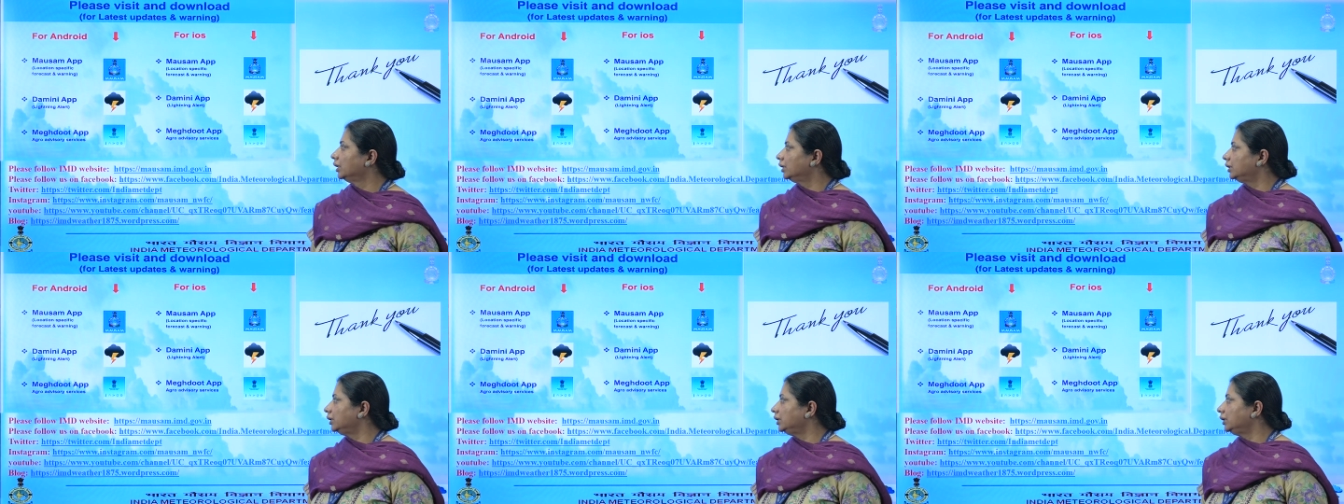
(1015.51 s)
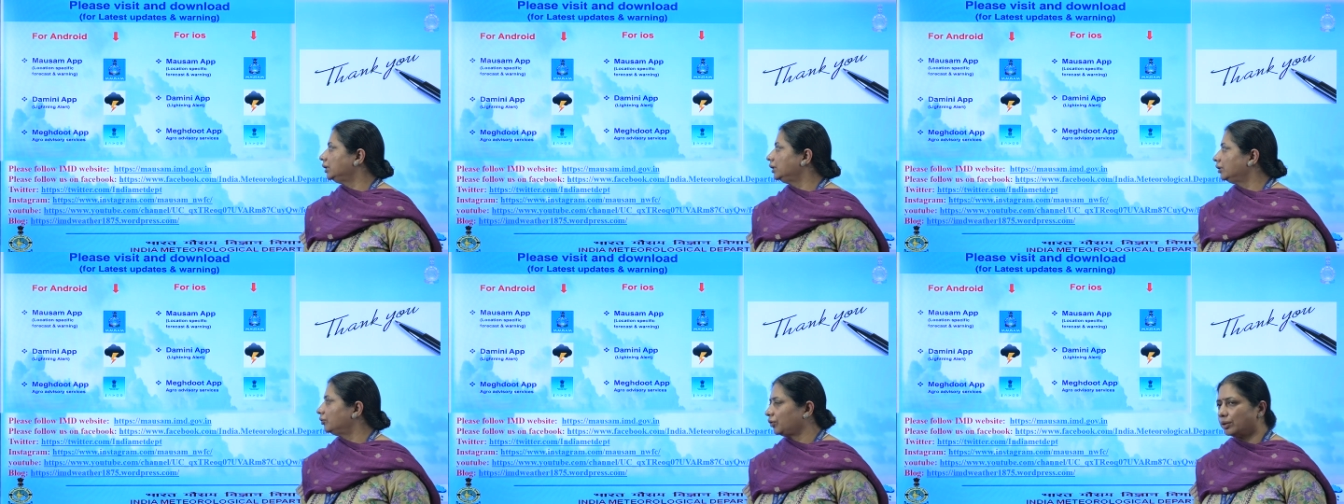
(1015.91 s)

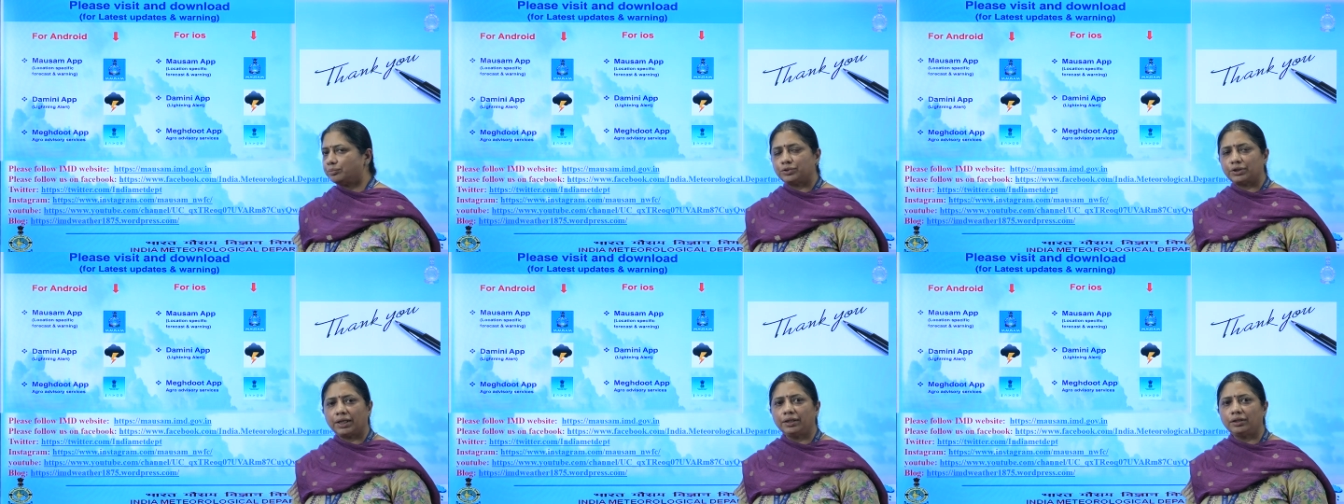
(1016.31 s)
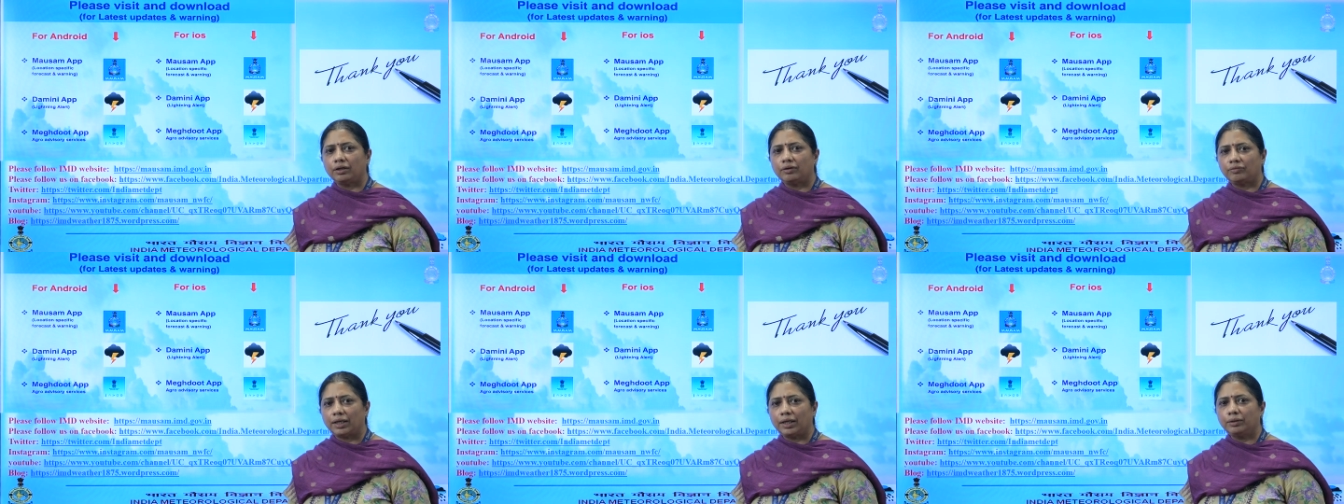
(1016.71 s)
the website
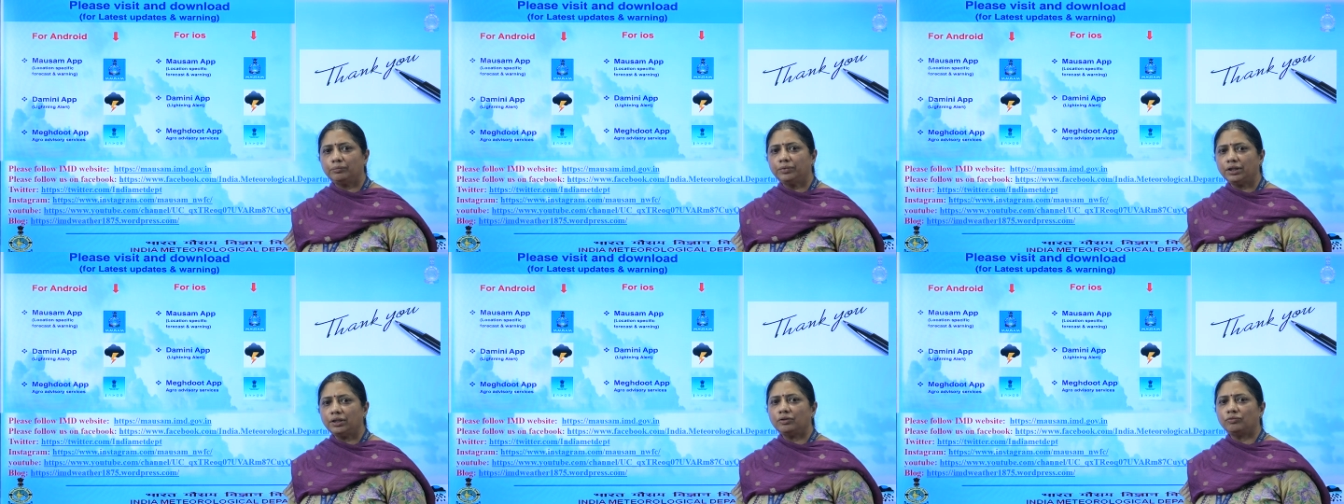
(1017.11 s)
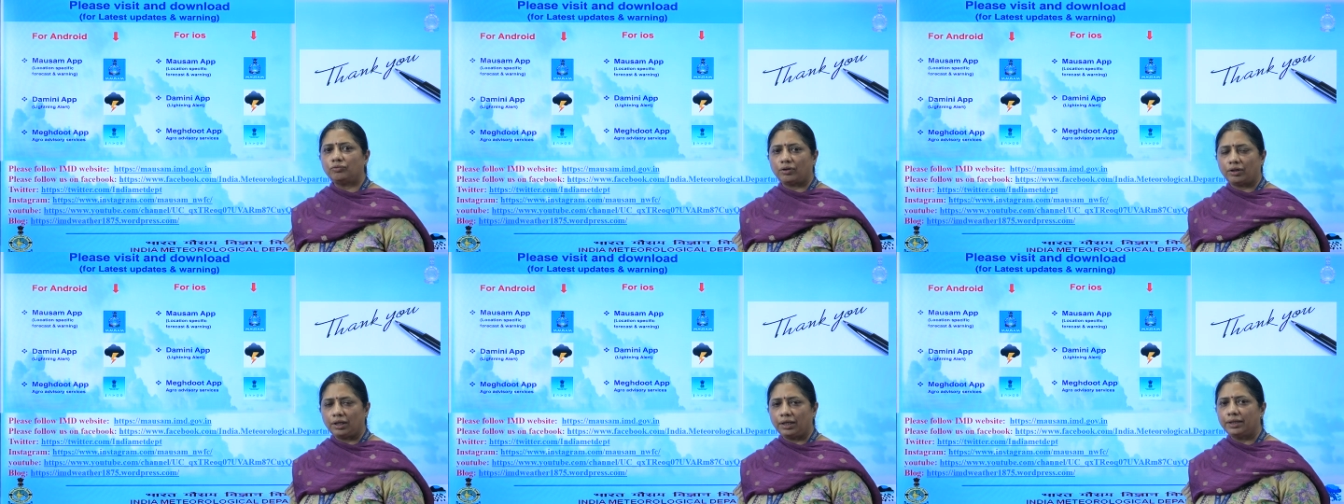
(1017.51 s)
of IMD
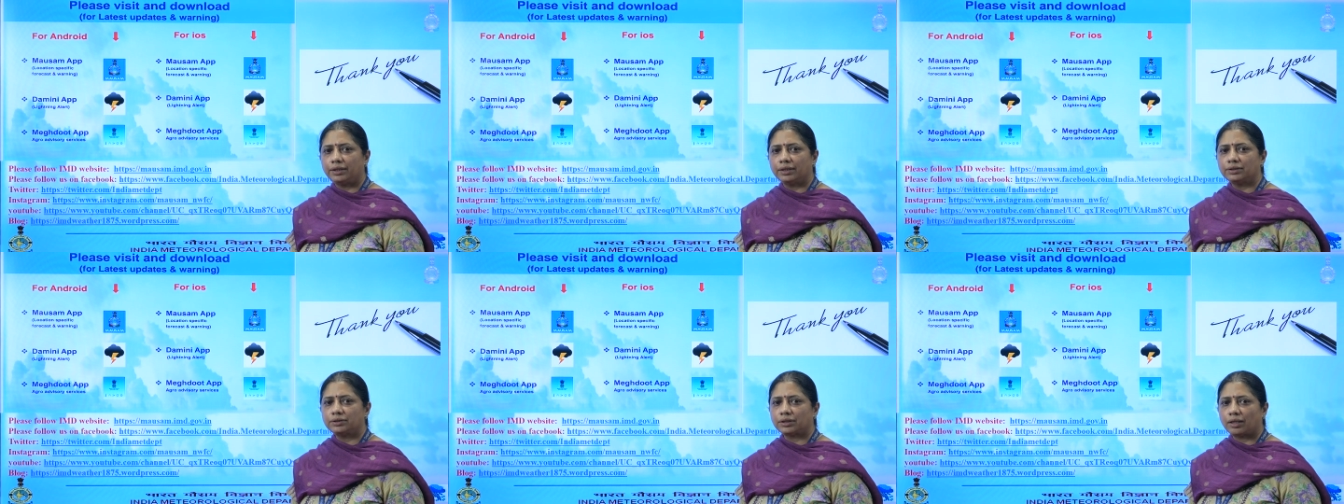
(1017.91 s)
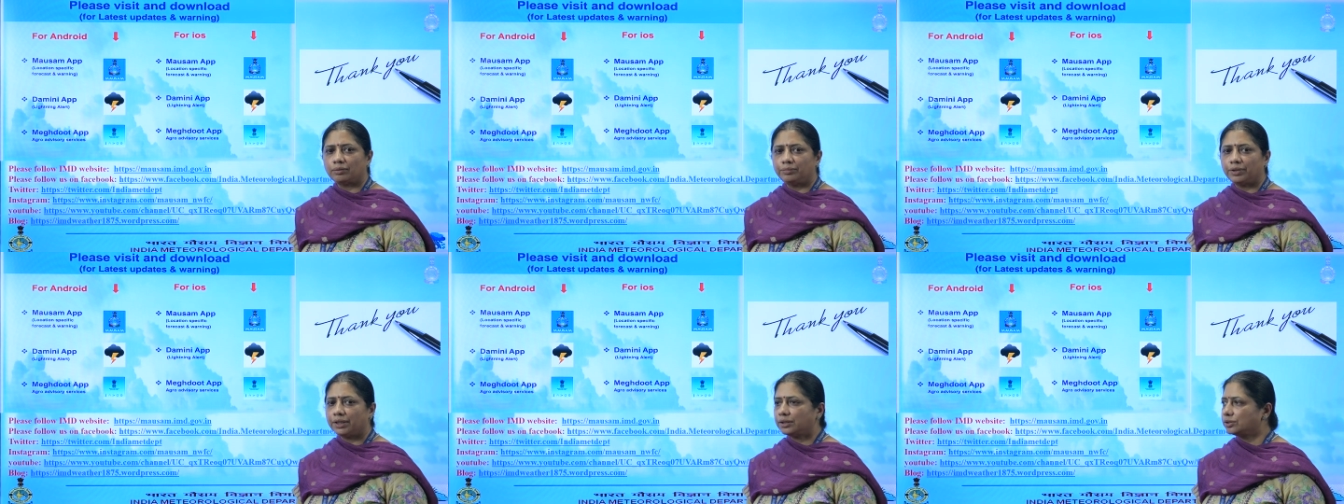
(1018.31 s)
for latest
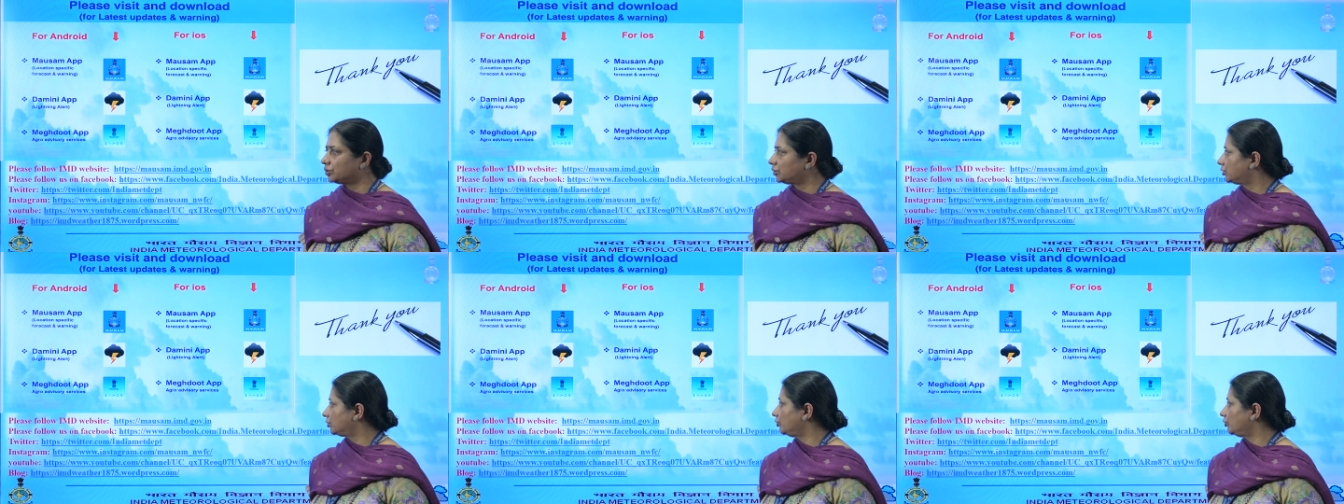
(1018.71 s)
updates.